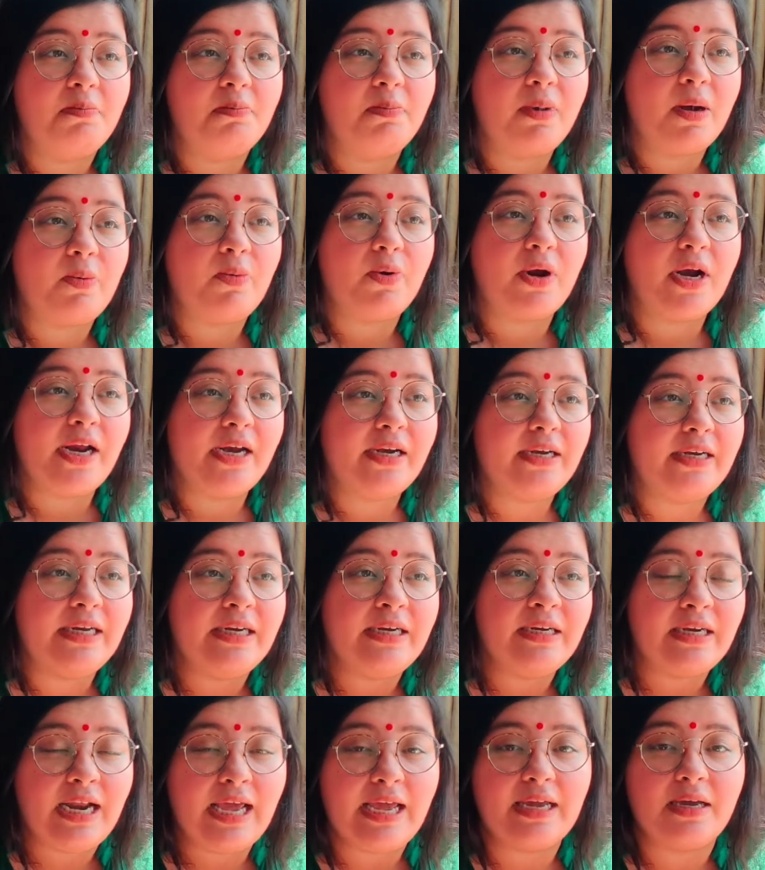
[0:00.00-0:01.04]
But what I
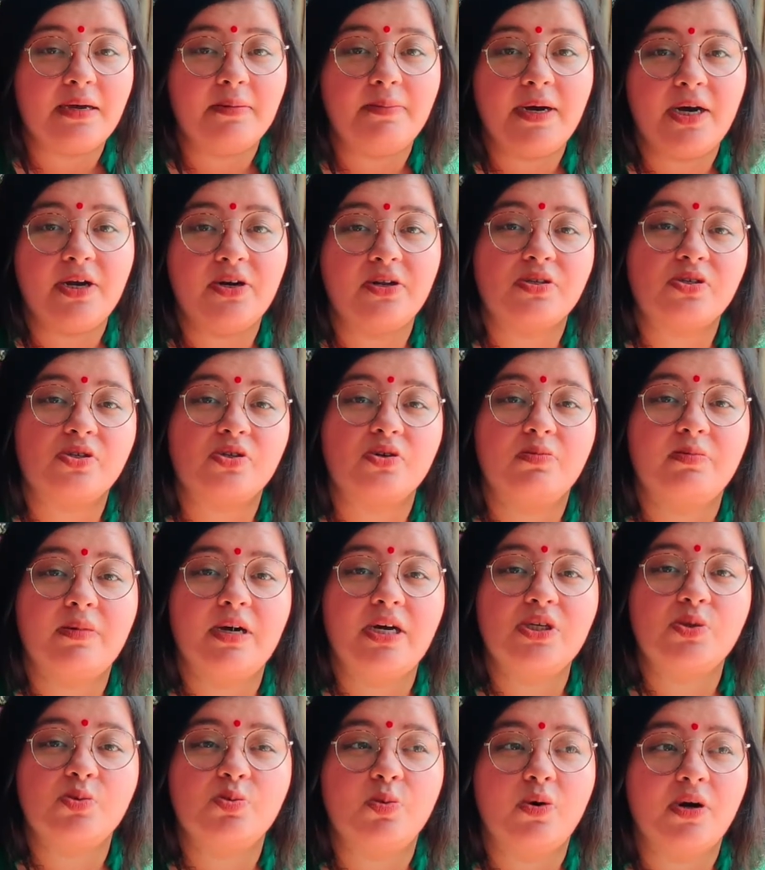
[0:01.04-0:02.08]
didn't like about it so
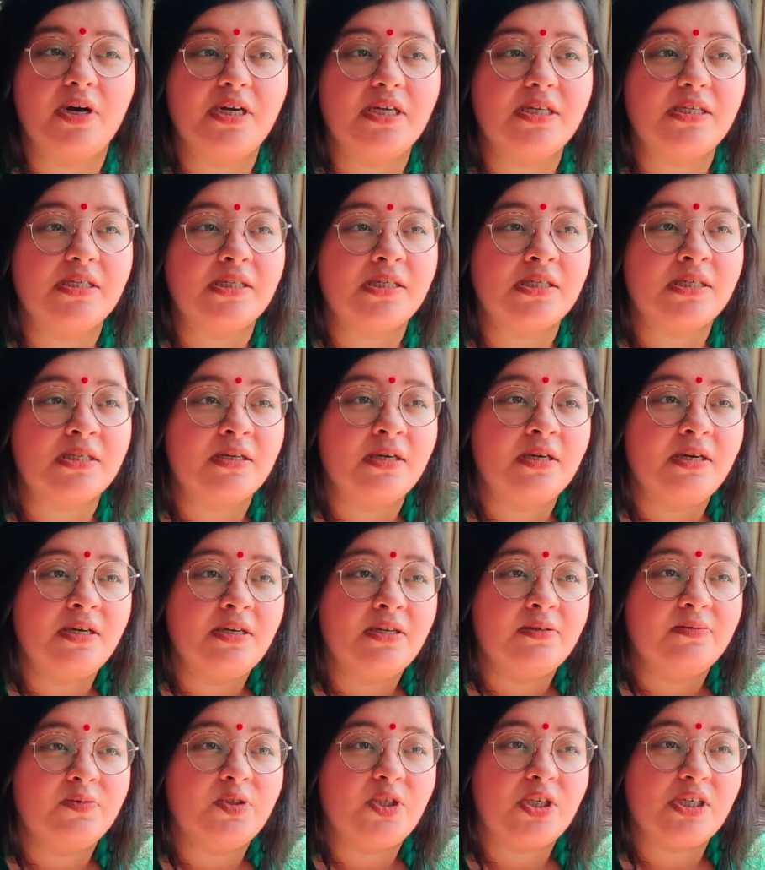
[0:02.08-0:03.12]
much was
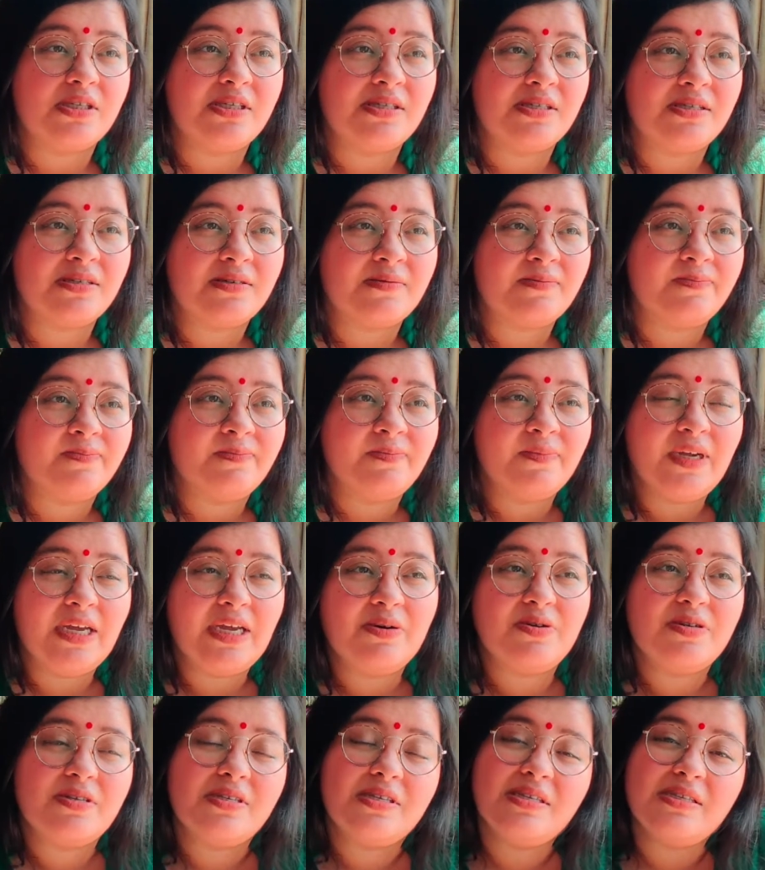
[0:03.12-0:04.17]
just,
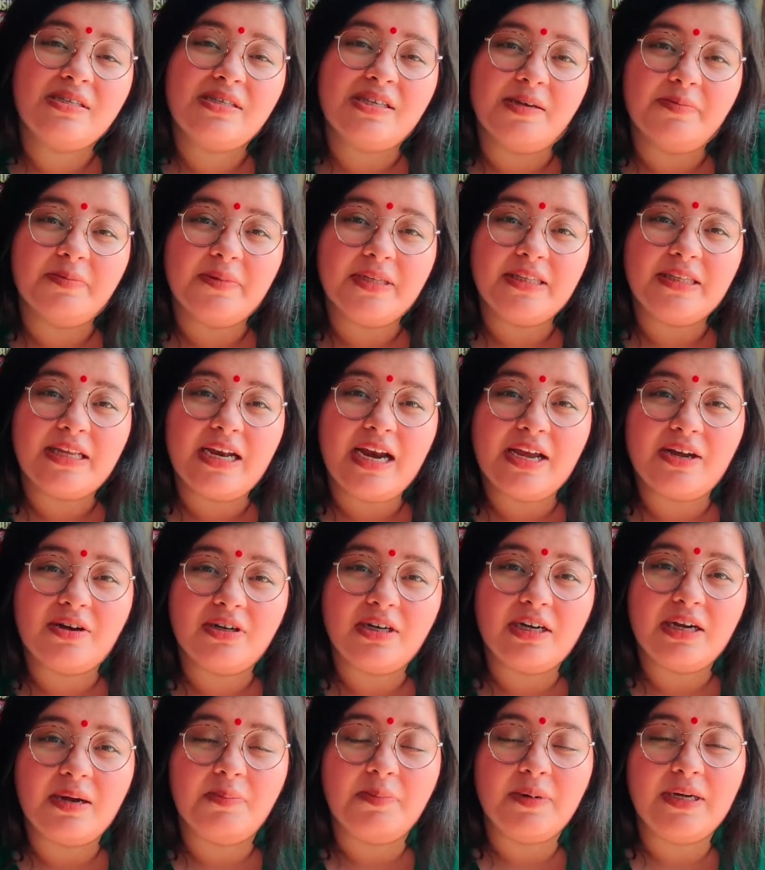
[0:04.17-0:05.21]
it wasn't something that I
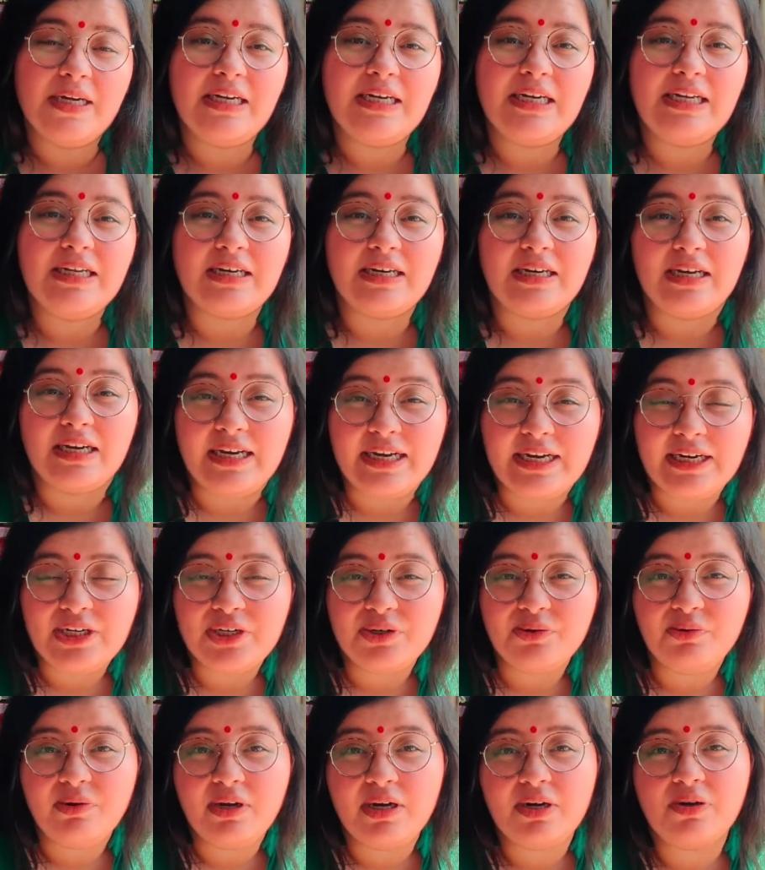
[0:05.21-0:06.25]
could completely relate
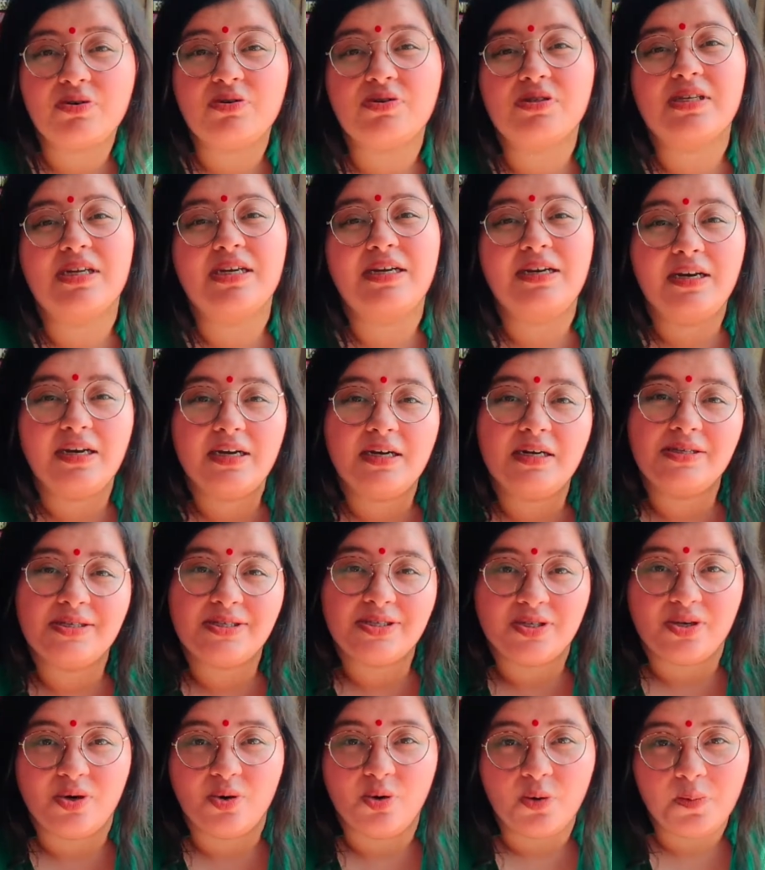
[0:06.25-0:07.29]
to, and it was a little
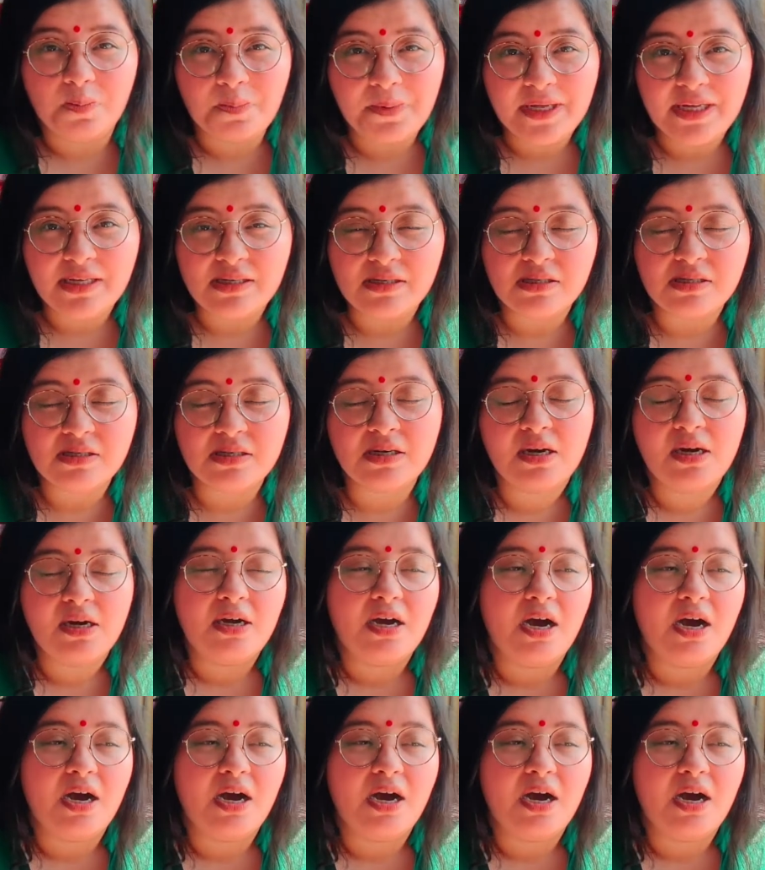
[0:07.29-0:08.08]
slow paced.